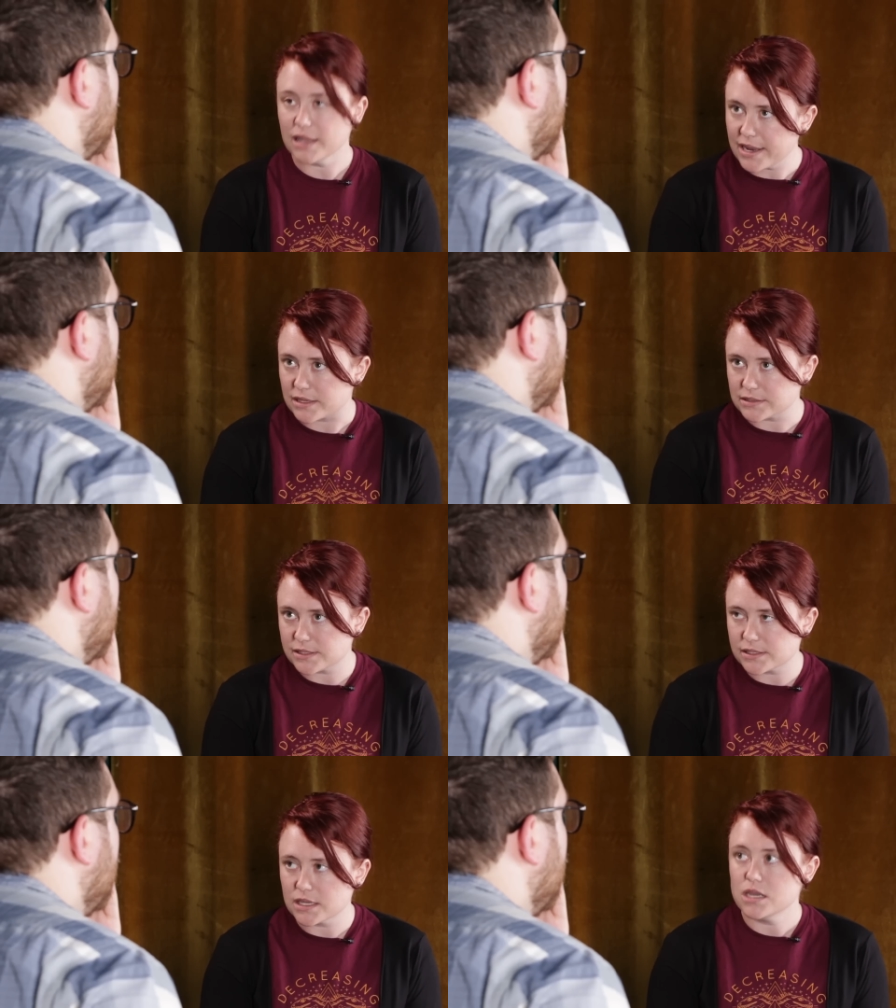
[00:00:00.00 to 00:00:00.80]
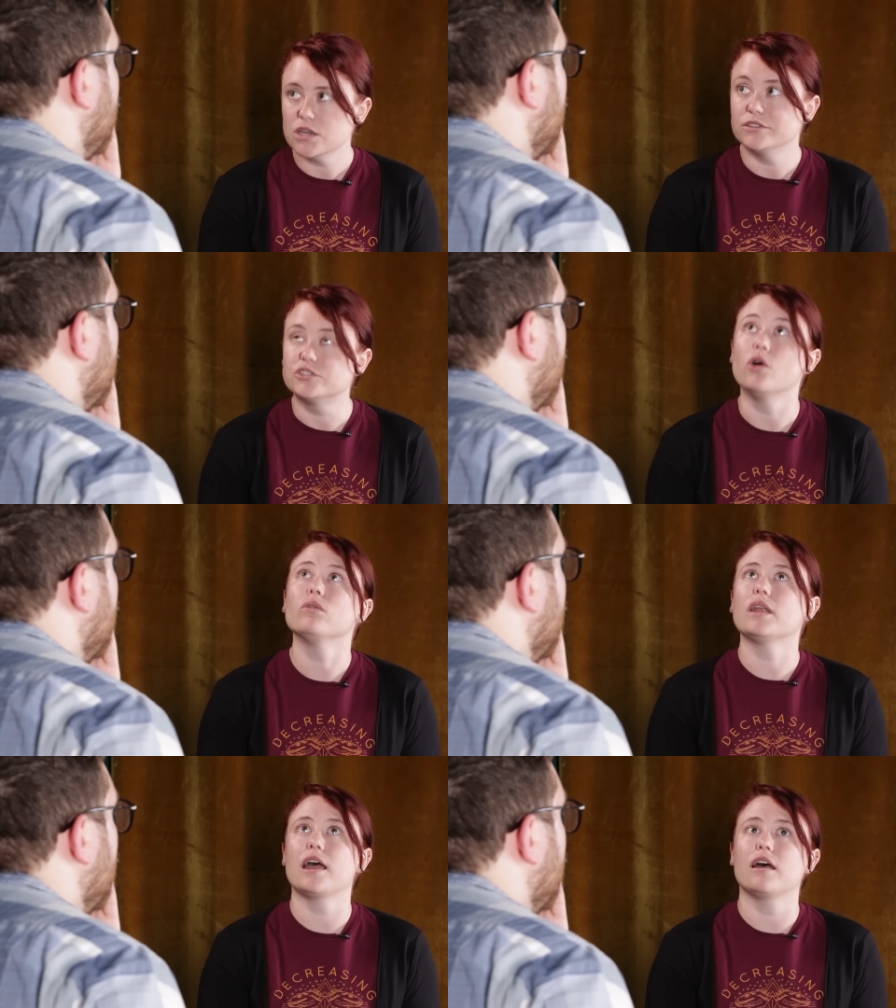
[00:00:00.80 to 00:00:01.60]
Plants
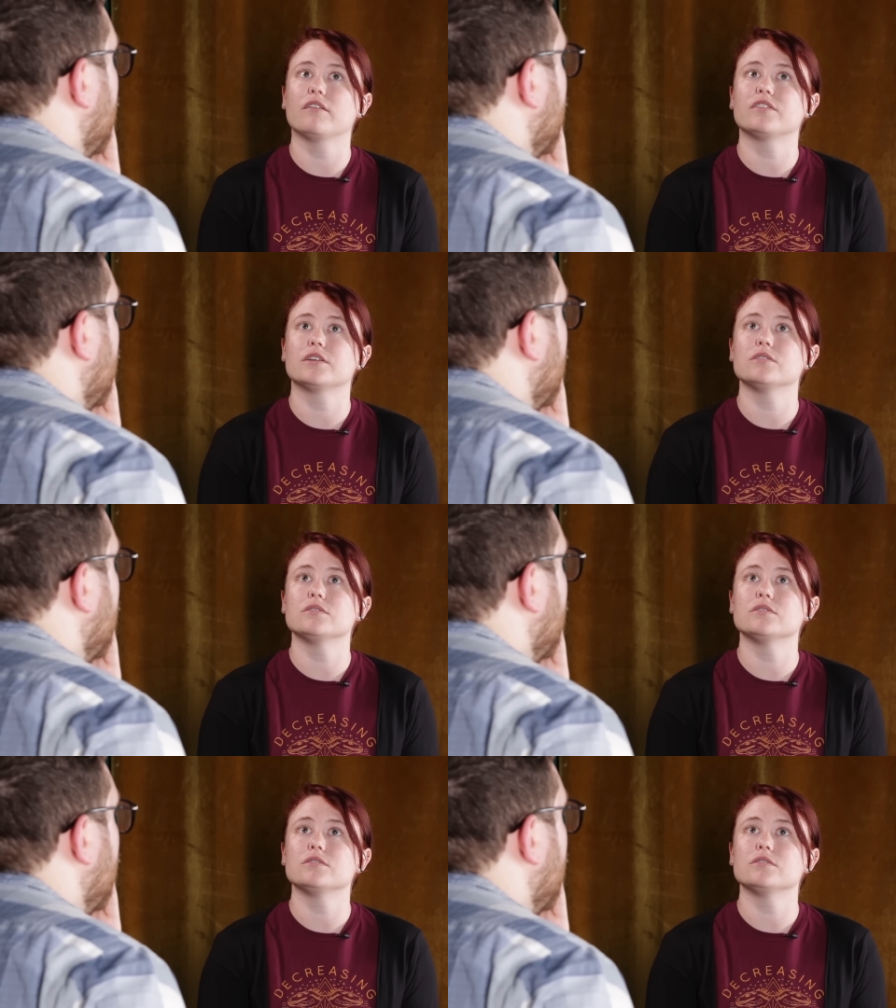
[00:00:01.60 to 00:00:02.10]
don't have